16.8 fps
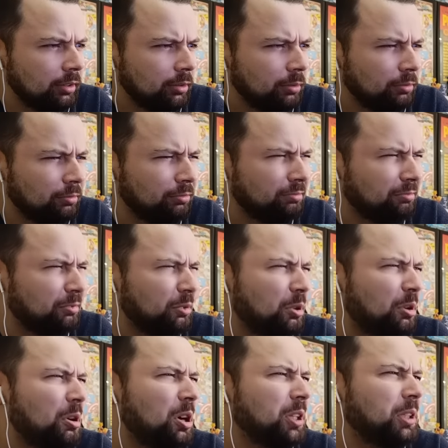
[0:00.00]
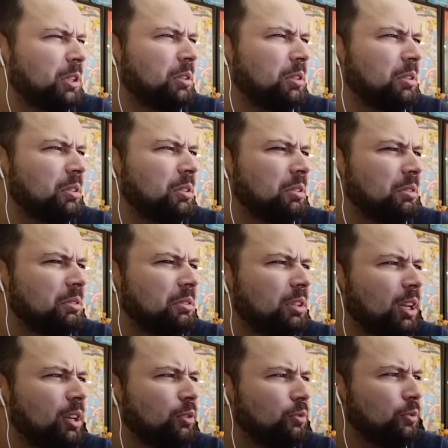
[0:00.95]
What?
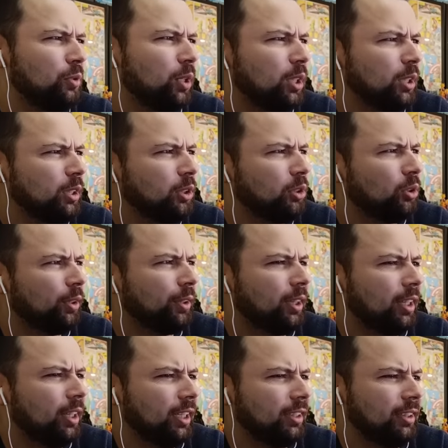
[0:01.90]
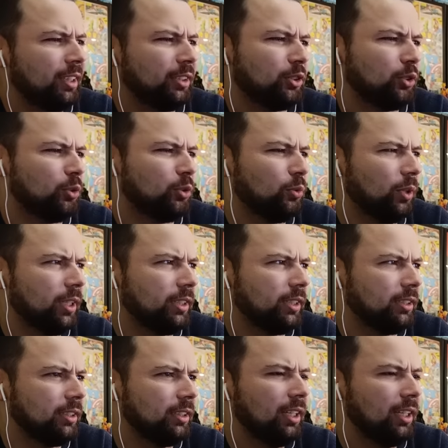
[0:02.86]
They really thought that? That's
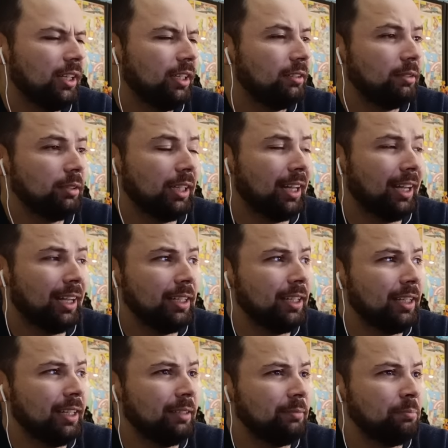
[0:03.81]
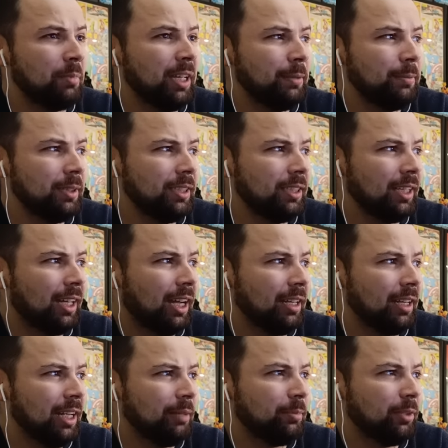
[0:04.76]
crazy.
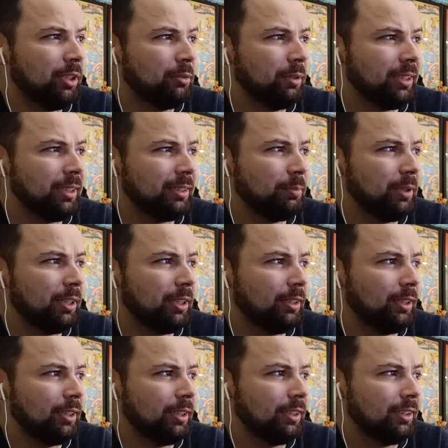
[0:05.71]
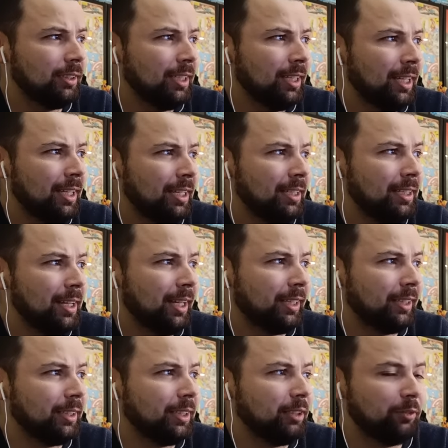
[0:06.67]
I'm always a bit
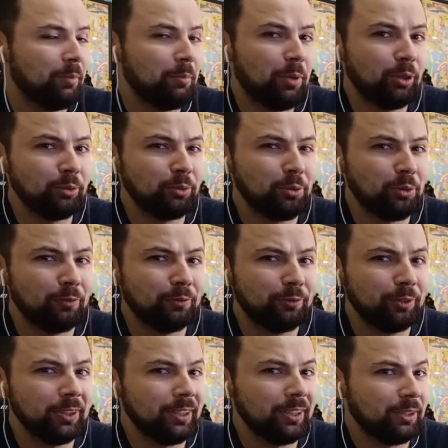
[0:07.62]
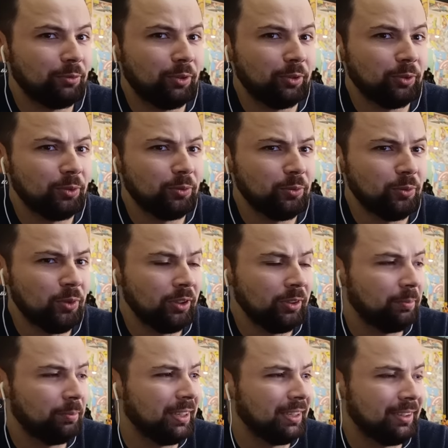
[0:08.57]
negative about conflict around the
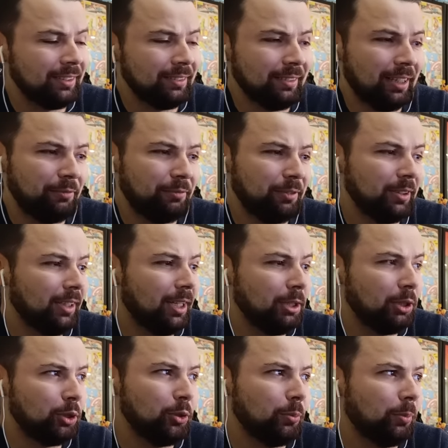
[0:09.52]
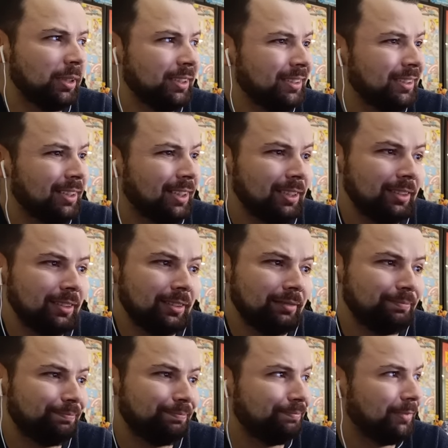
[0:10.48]
world, but I feel like humans, they
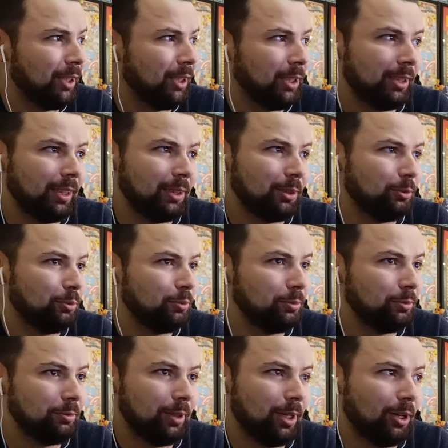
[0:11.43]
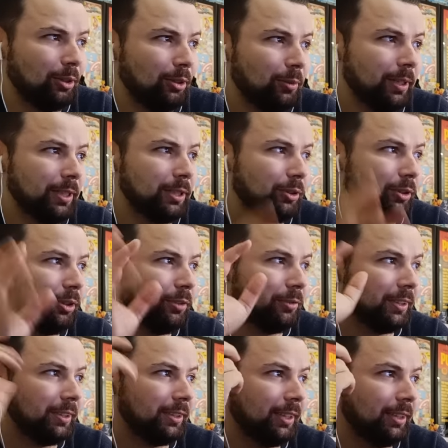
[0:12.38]
tend to always, all of
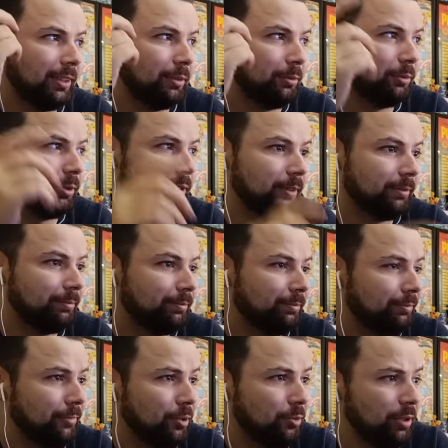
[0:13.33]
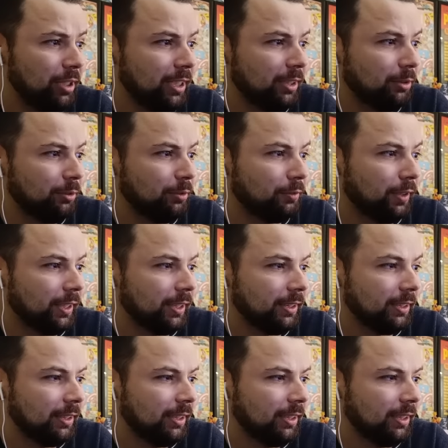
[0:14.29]
a sudden, we end to fight.